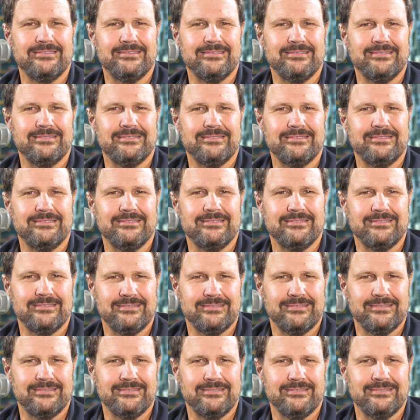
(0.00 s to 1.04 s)

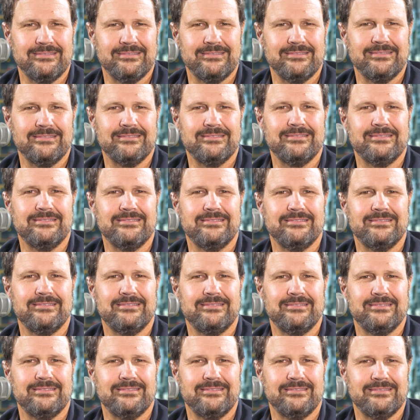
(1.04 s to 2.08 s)

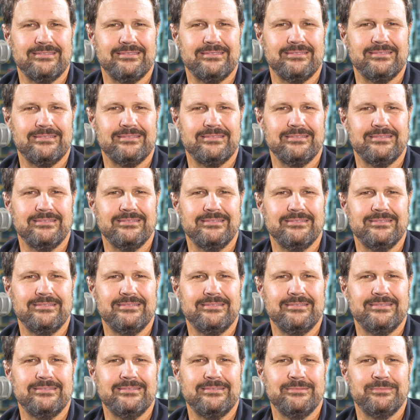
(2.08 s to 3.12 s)

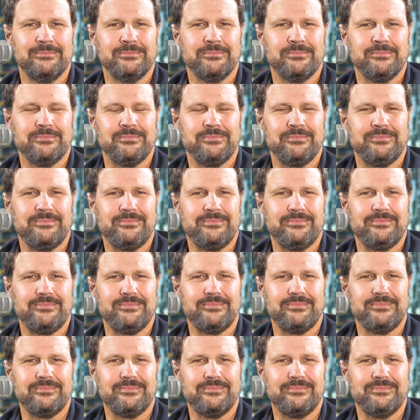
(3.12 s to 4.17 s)

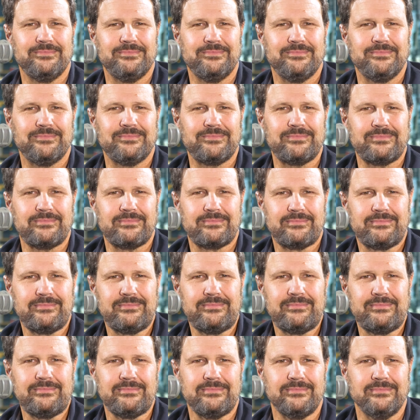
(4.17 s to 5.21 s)

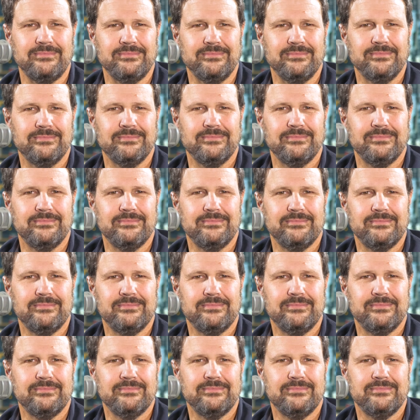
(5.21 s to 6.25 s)

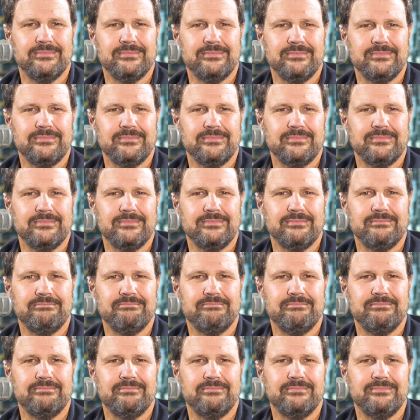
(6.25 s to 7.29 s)

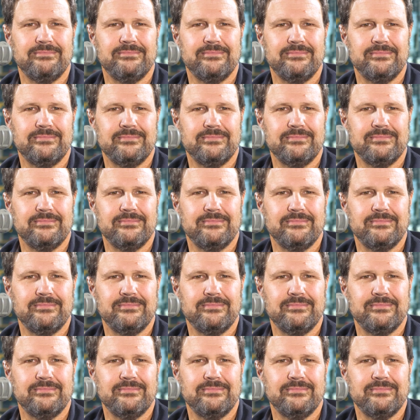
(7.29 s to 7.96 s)
(not speaking)